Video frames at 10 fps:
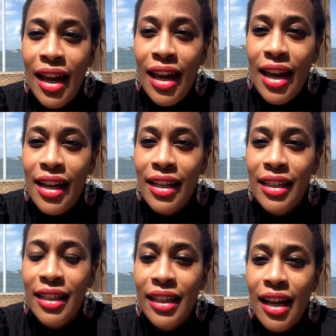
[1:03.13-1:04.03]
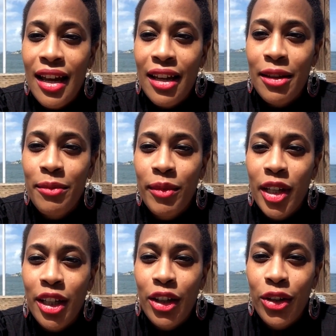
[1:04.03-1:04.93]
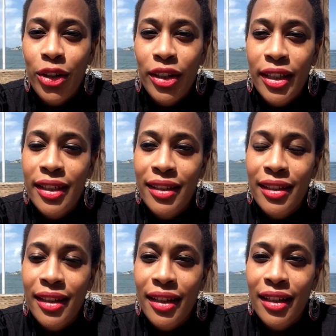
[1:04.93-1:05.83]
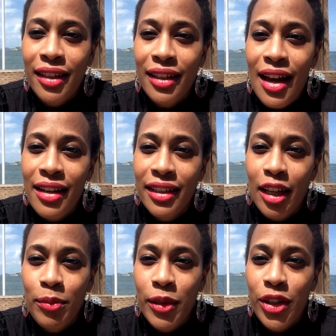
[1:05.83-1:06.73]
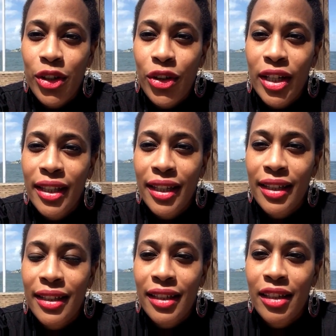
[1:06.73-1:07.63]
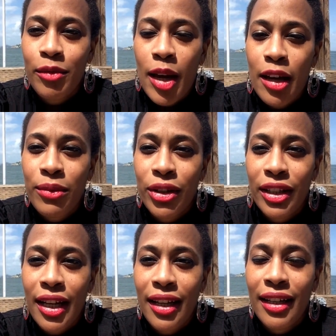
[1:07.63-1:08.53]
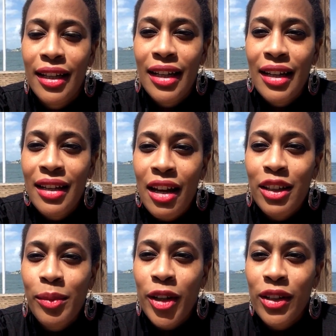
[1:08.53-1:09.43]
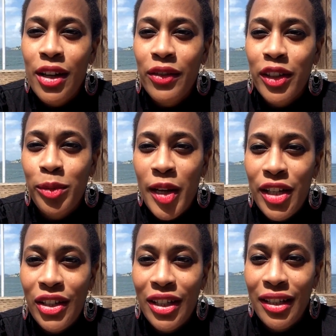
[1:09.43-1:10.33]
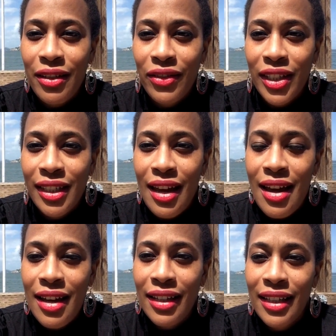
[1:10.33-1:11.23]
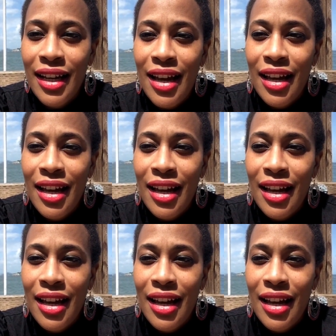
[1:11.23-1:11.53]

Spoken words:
And, this is the concept in Corinthians in the Bible that talks about love is patient, love is kind.